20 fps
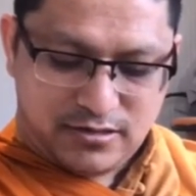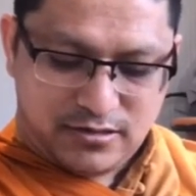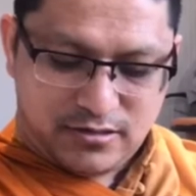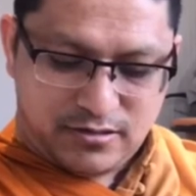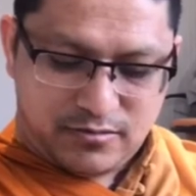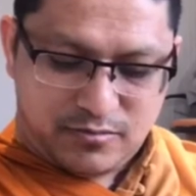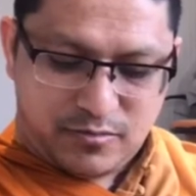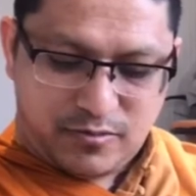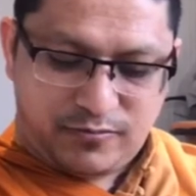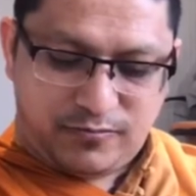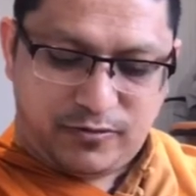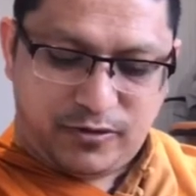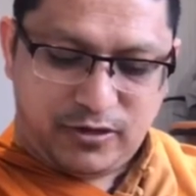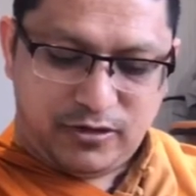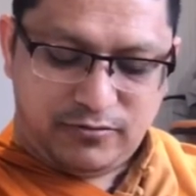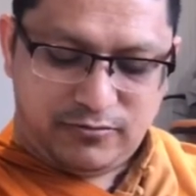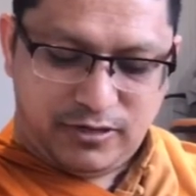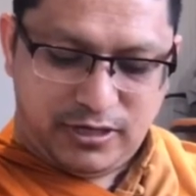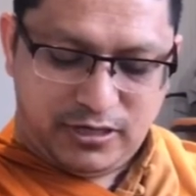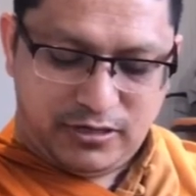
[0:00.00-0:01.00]
But
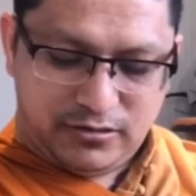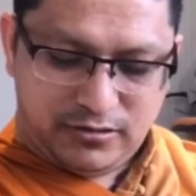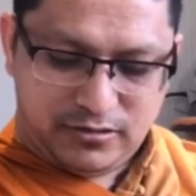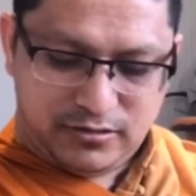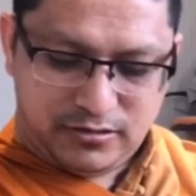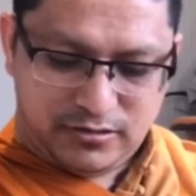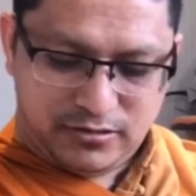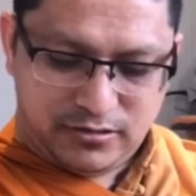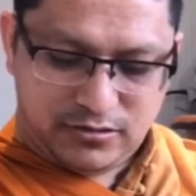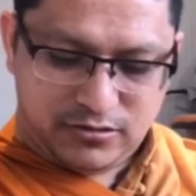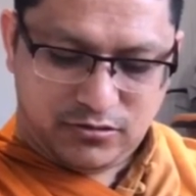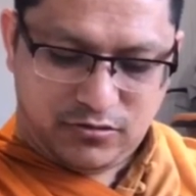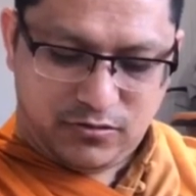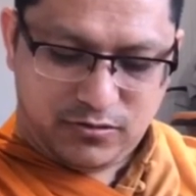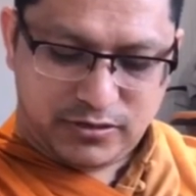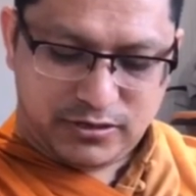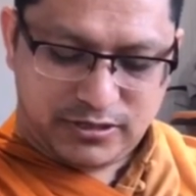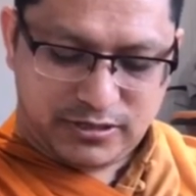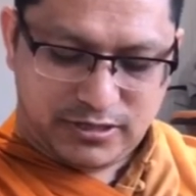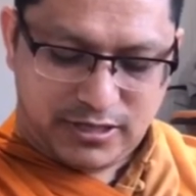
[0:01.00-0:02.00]
following the
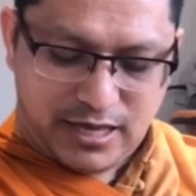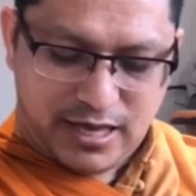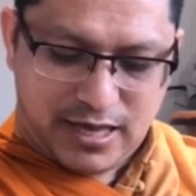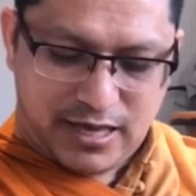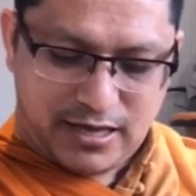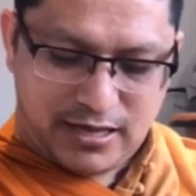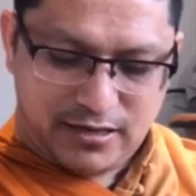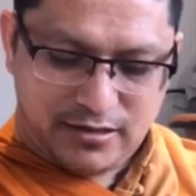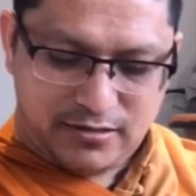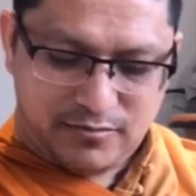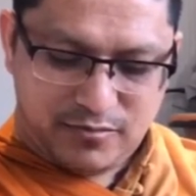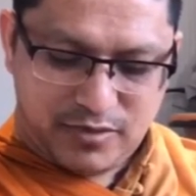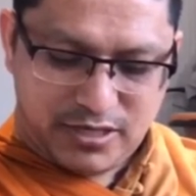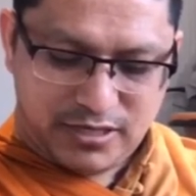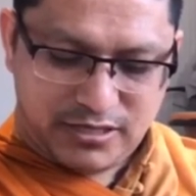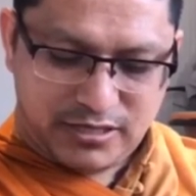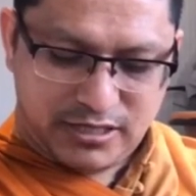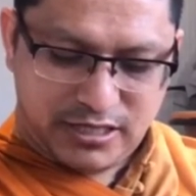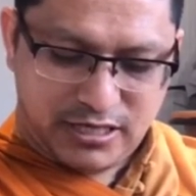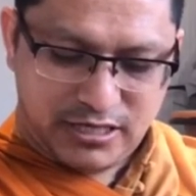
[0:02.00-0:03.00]
talks and
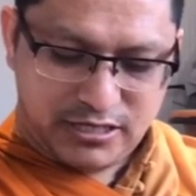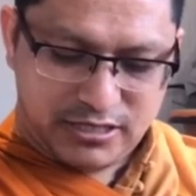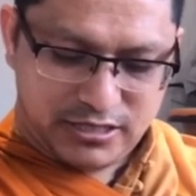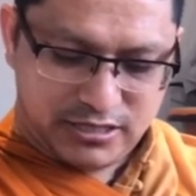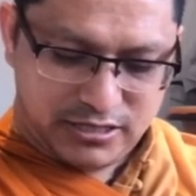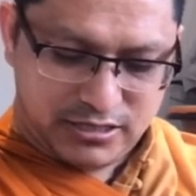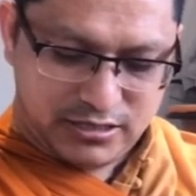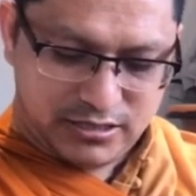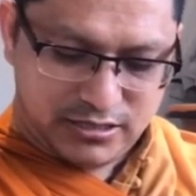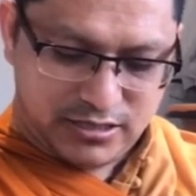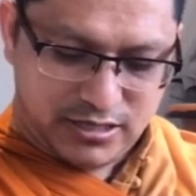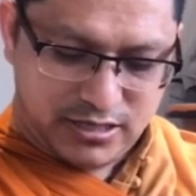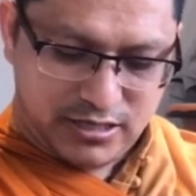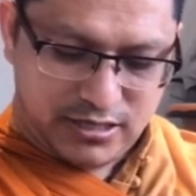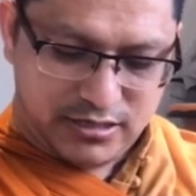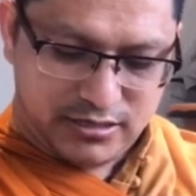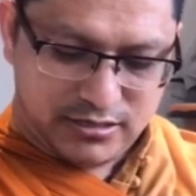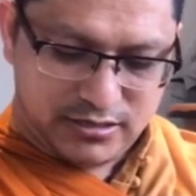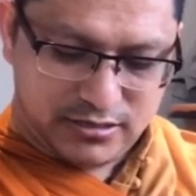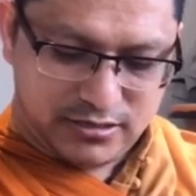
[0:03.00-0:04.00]
meditation
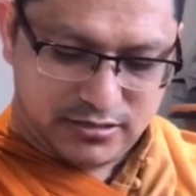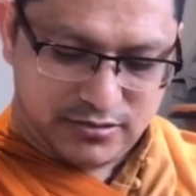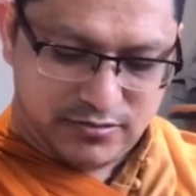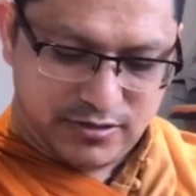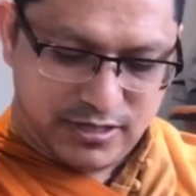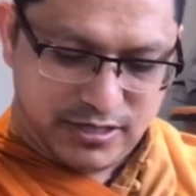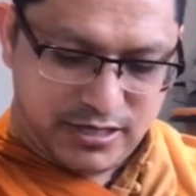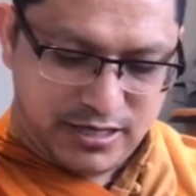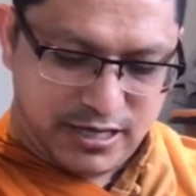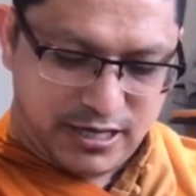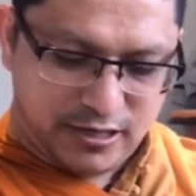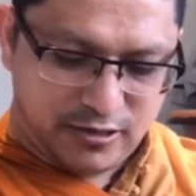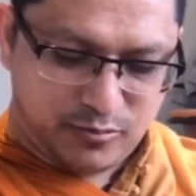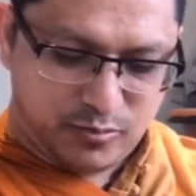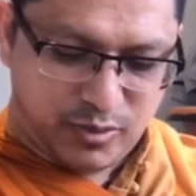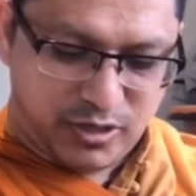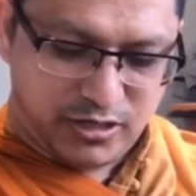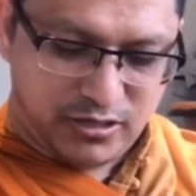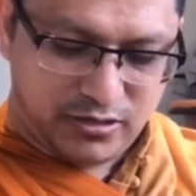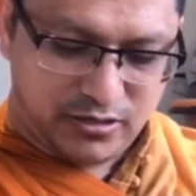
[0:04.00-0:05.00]
is really
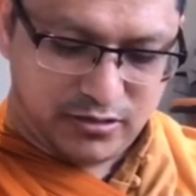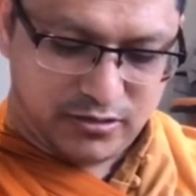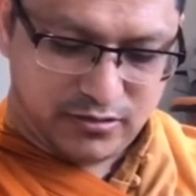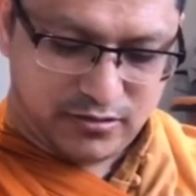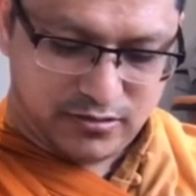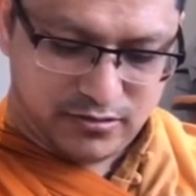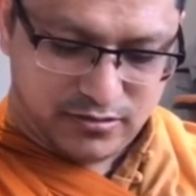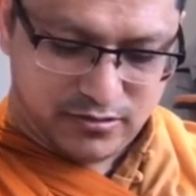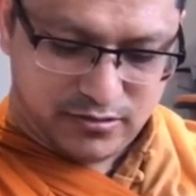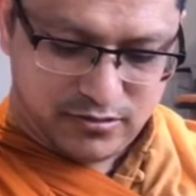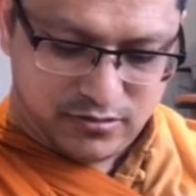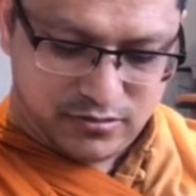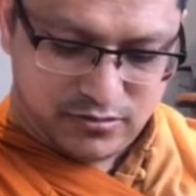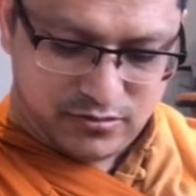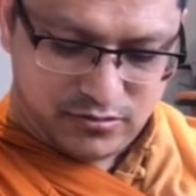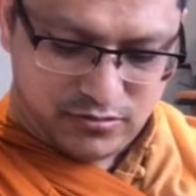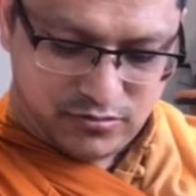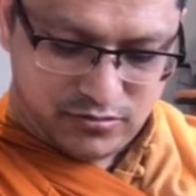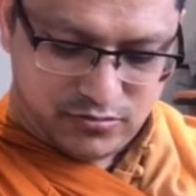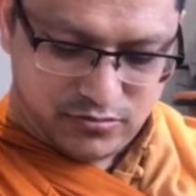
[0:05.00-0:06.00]
helping
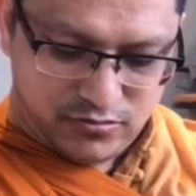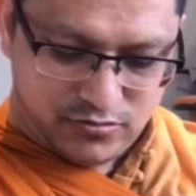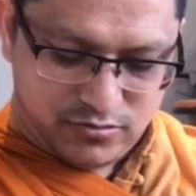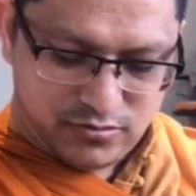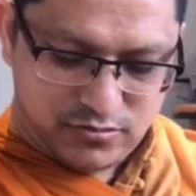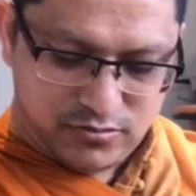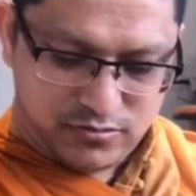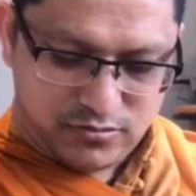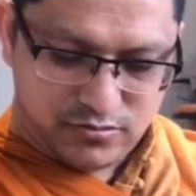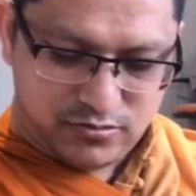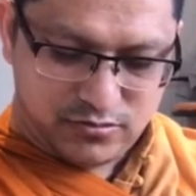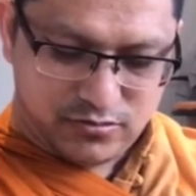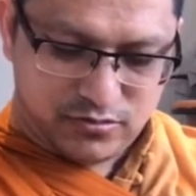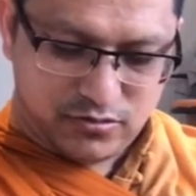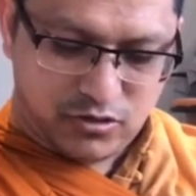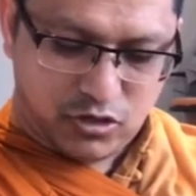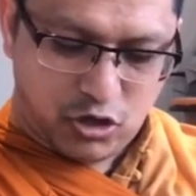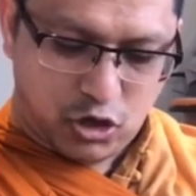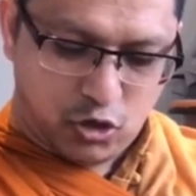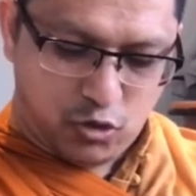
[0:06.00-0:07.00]
to
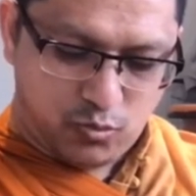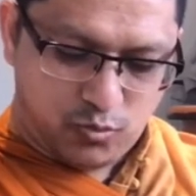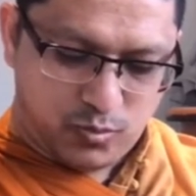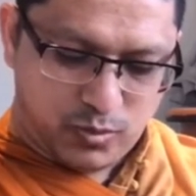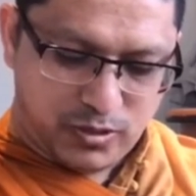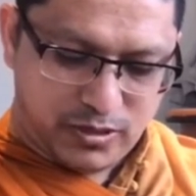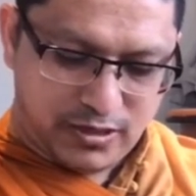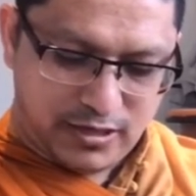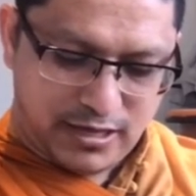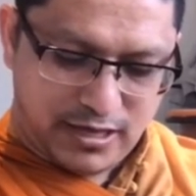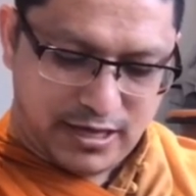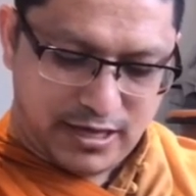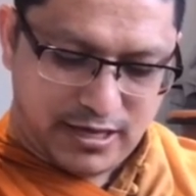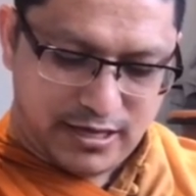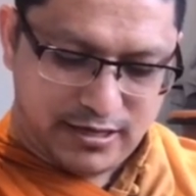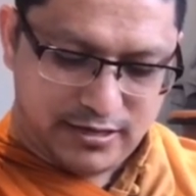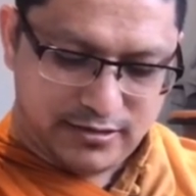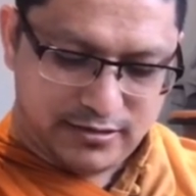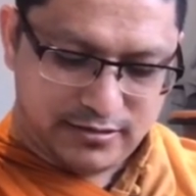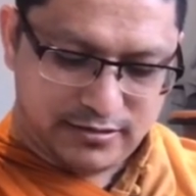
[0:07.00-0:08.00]
cope
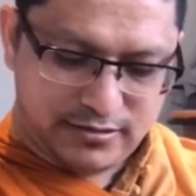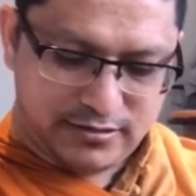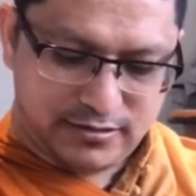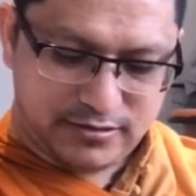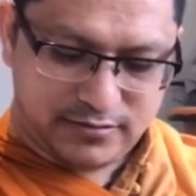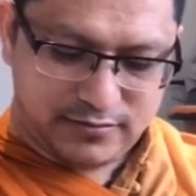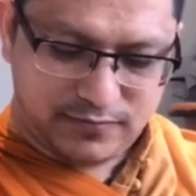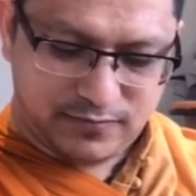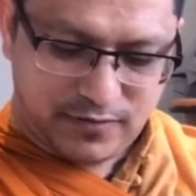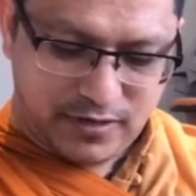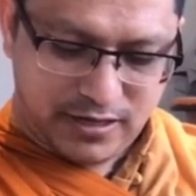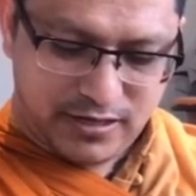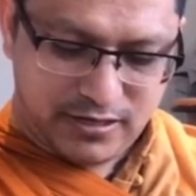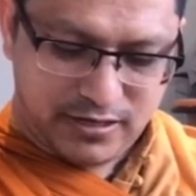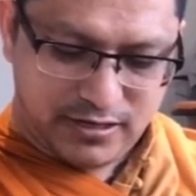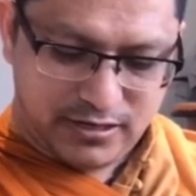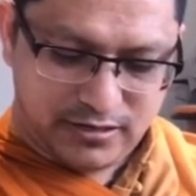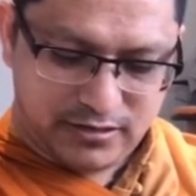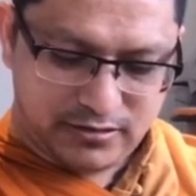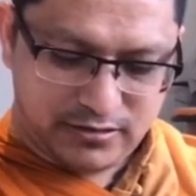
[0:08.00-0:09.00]
and
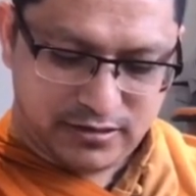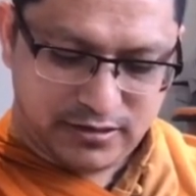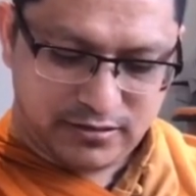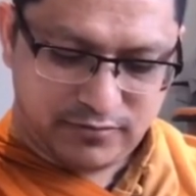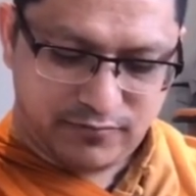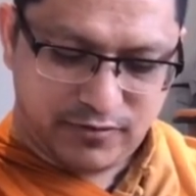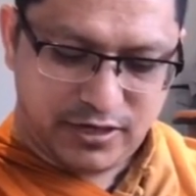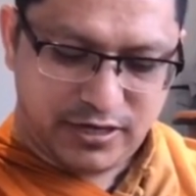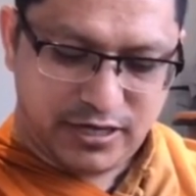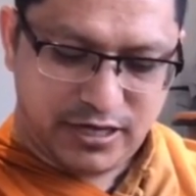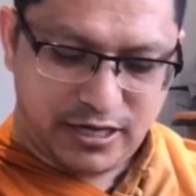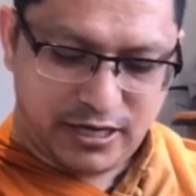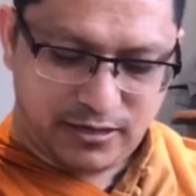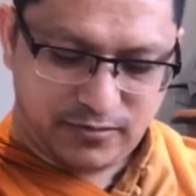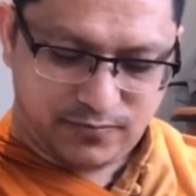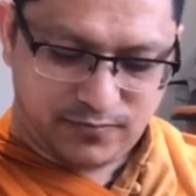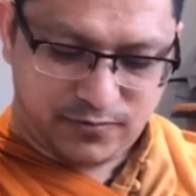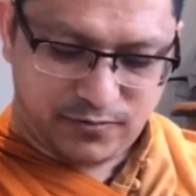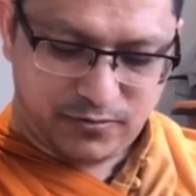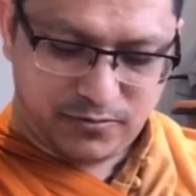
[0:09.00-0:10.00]
finding very
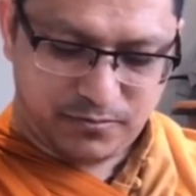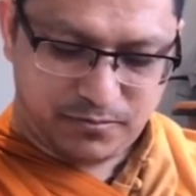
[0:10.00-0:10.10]
helpful.